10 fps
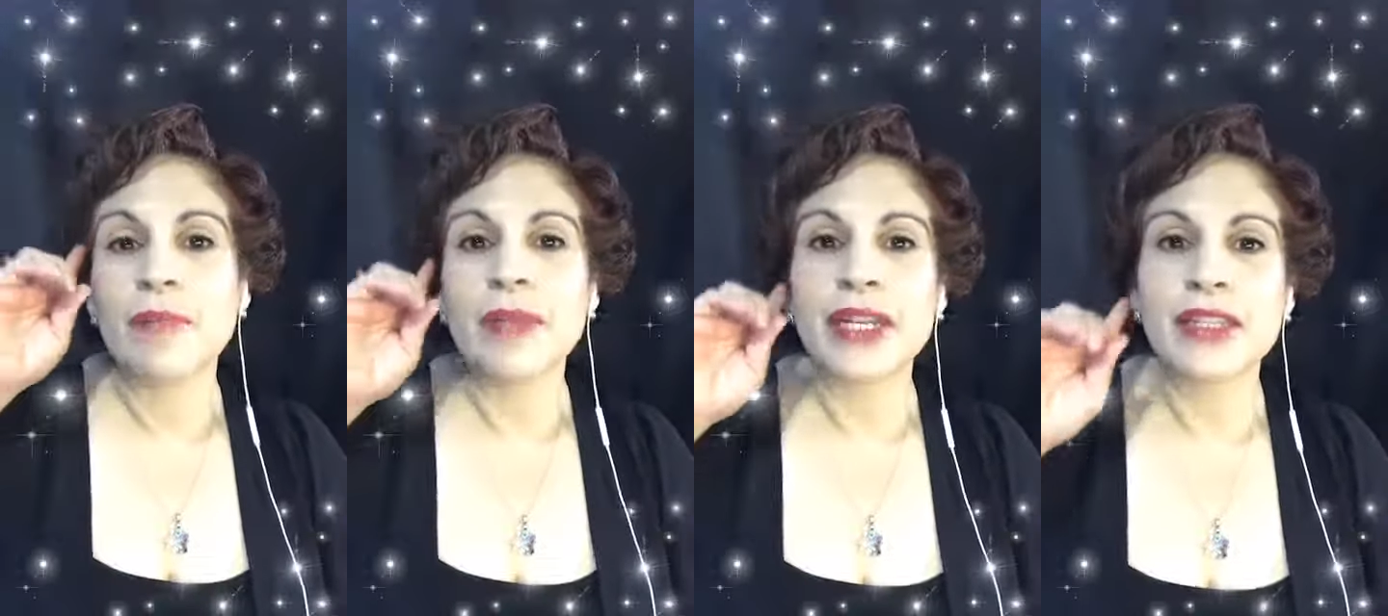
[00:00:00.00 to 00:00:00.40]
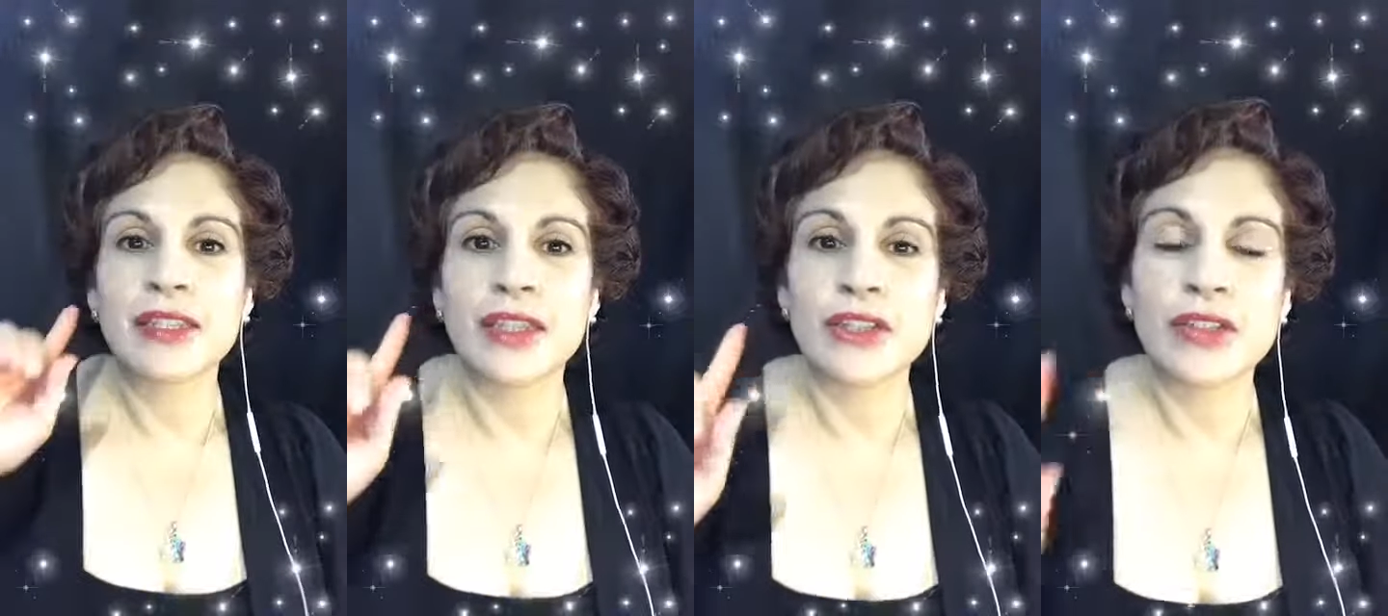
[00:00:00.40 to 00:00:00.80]

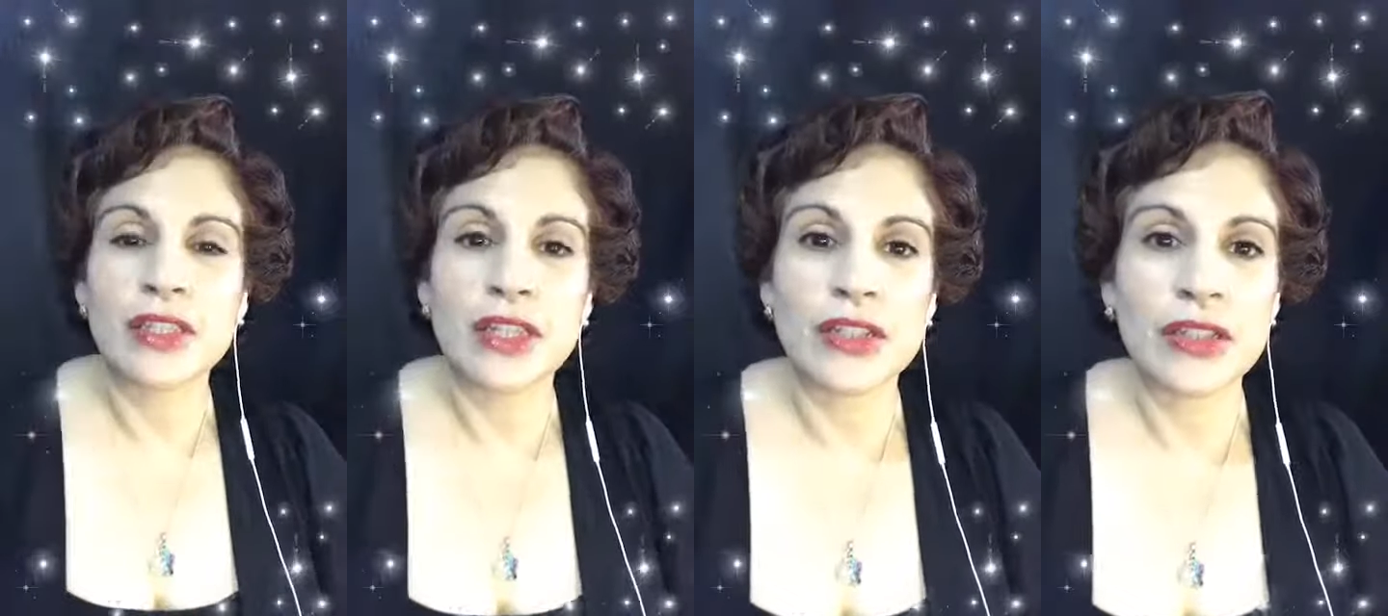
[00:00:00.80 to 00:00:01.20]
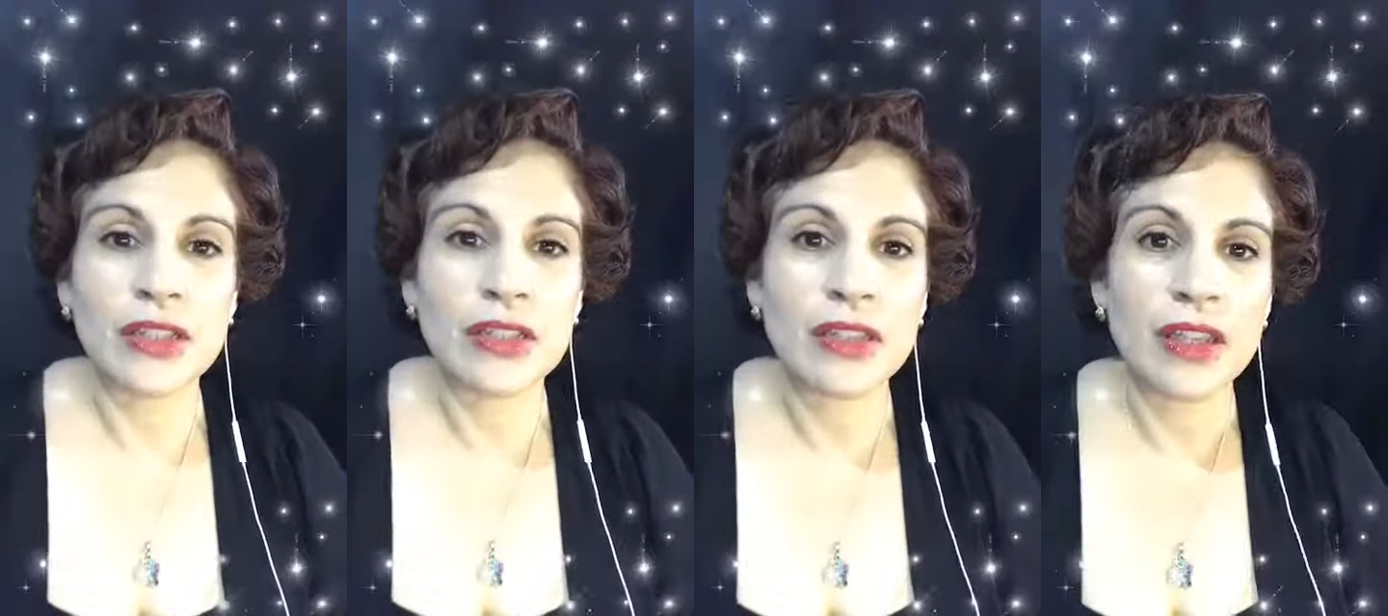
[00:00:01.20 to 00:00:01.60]
meditation
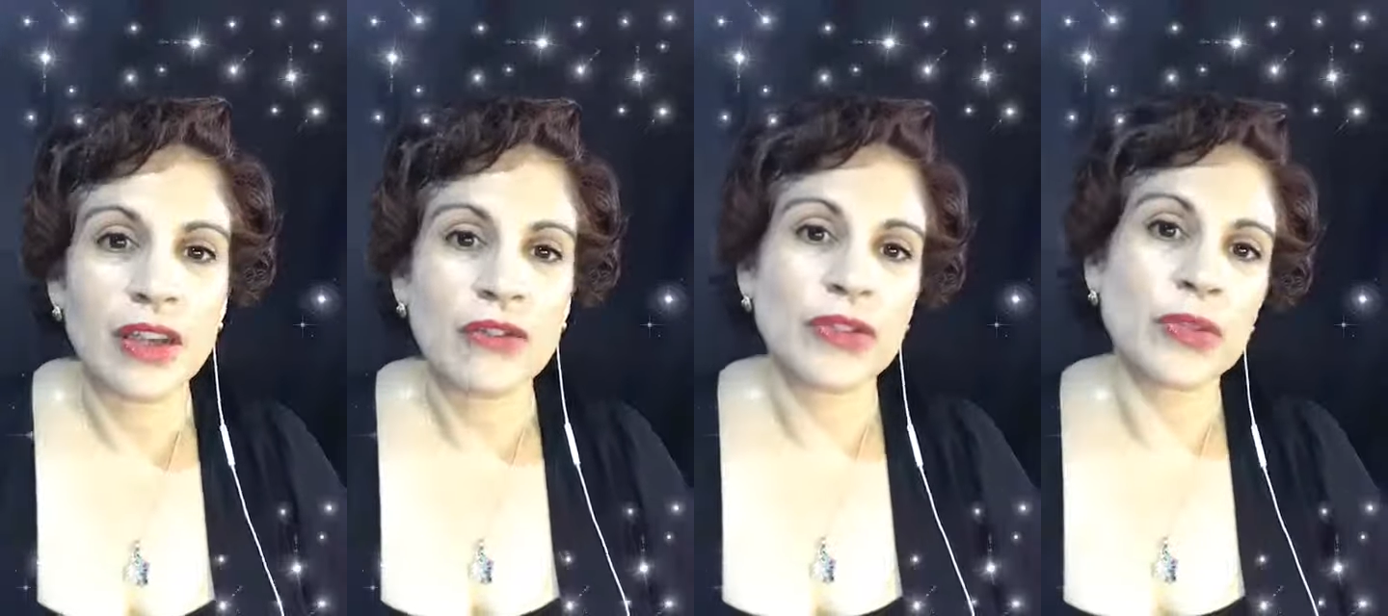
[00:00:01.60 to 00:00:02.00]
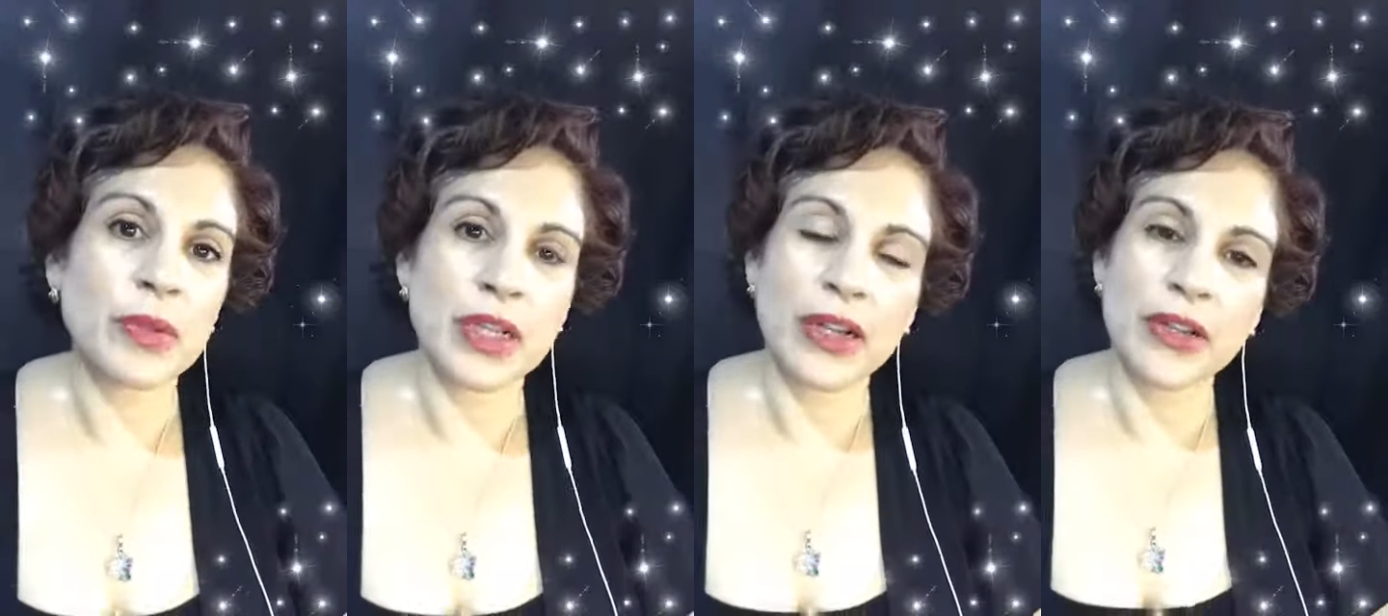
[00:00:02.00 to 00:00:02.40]
sessions for
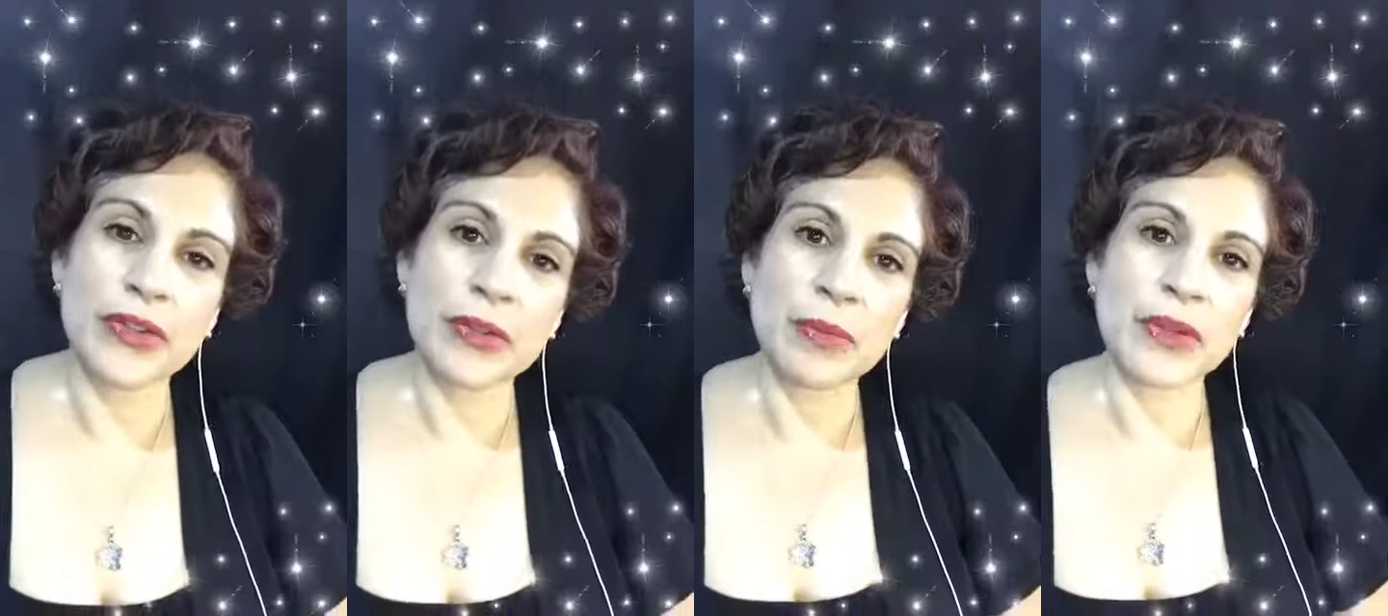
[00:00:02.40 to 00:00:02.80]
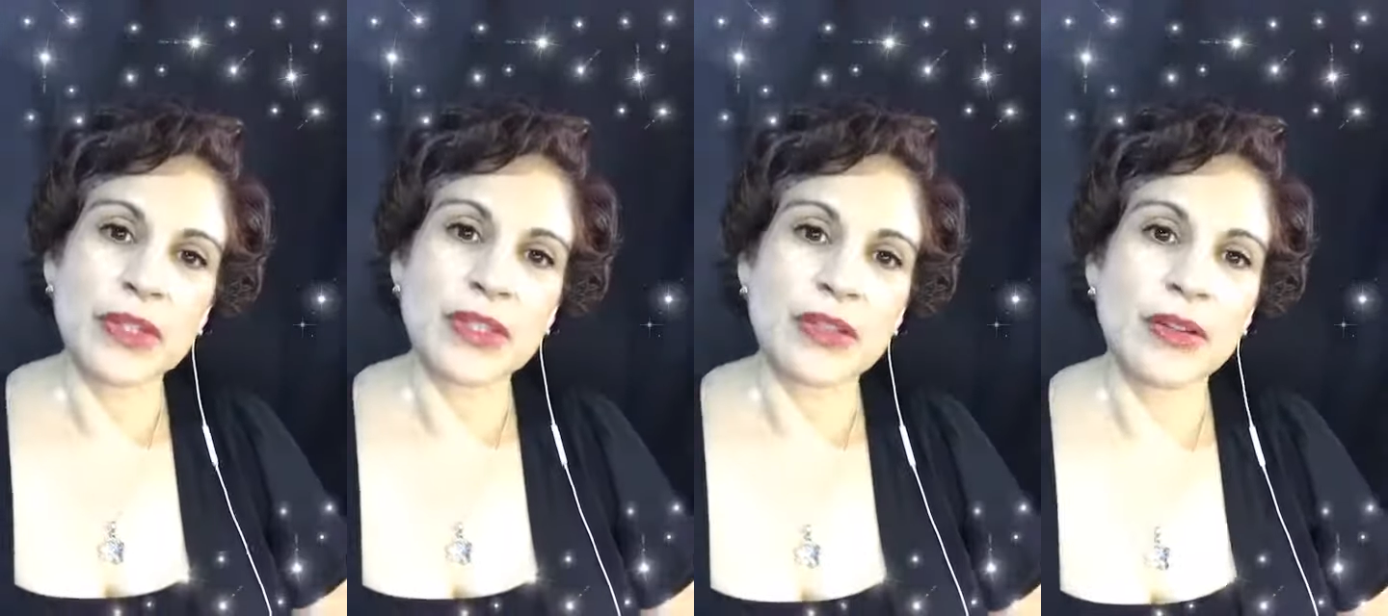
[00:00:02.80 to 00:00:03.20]
$20 a
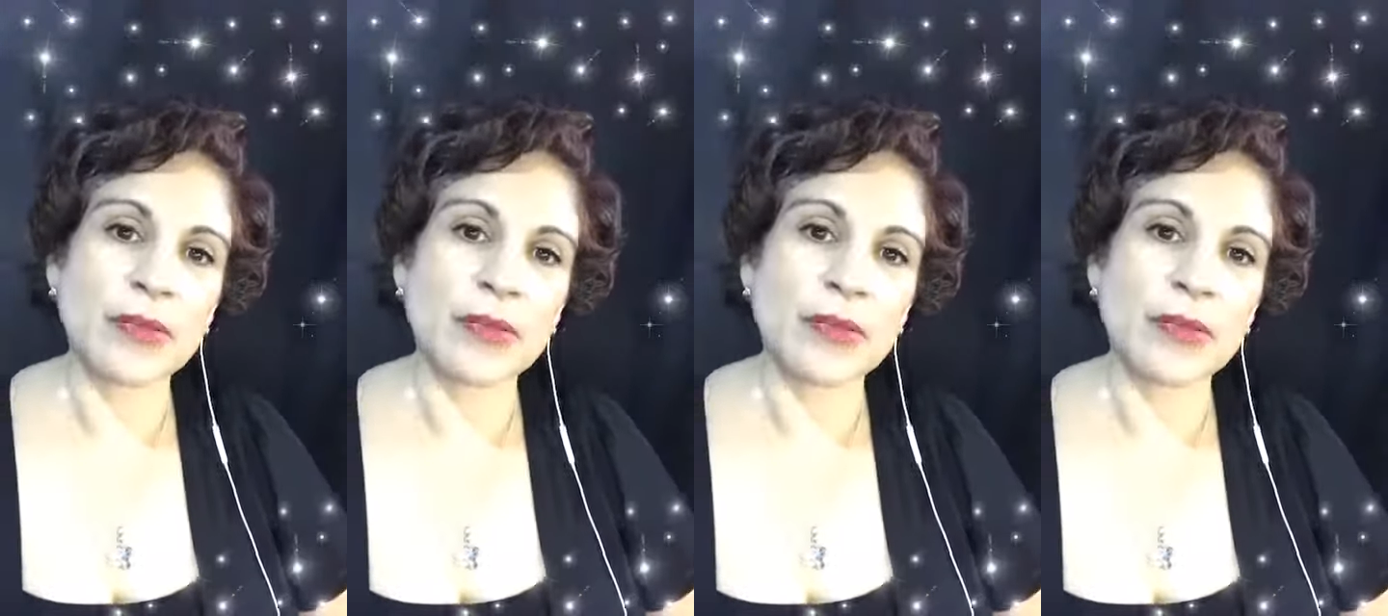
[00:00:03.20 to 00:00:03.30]
person